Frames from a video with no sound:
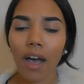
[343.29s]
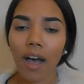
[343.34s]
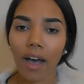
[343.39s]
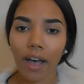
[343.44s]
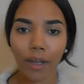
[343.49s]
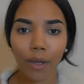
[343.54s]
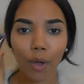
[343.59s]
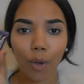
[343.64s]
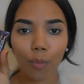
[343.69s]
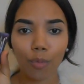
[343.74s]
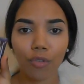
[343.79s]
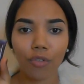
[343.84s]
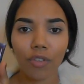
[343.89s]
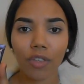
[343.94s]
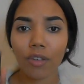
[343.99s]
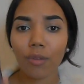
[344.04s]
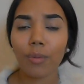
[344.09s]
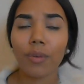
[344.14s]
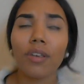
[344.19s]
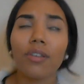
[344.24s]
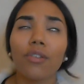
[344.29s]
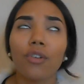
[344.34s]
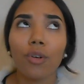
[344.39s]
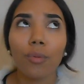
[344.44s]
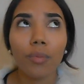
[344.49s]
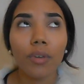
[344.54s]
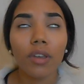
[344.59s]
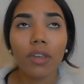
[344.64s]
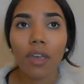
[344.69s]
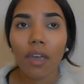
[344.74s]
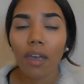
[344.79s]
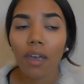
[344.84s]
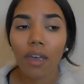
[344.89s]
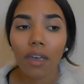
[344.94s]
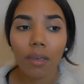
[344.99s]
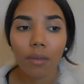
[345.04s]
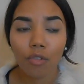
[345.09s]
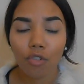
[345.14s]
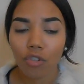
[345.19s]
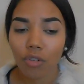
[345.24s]
high hopes for this because Urban
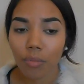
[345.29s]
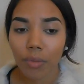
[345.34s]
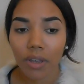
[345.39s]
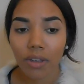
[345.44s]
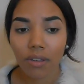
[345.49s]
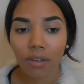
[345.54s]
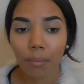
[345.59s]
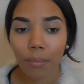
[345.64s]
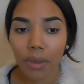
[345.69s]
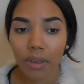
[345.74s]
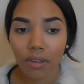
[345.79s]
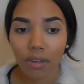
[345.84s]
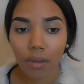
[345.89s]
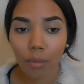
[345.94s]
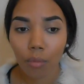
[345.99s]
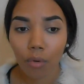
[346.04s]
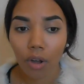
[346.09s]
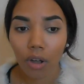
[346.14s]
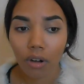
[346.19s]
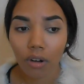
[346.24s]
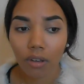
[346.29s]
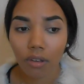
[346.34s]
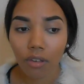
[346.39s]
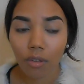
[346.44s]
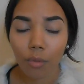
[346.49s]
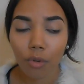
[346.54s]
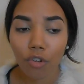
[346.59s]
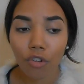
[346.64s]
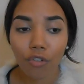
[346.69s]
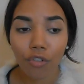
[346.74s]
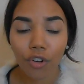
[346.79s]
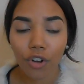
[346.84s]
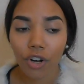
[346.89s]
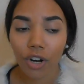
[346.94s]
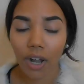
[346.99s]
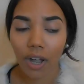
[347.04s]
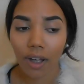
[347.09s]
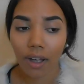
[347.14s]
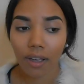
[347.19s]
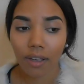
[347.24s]
Decay just makes amazing products, especially for
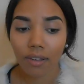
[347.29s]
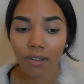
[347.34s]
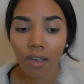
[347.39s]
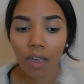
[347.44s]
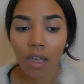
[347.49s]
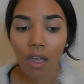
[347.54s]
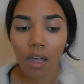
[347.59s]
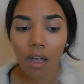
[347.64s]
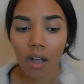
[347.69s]
your eyes.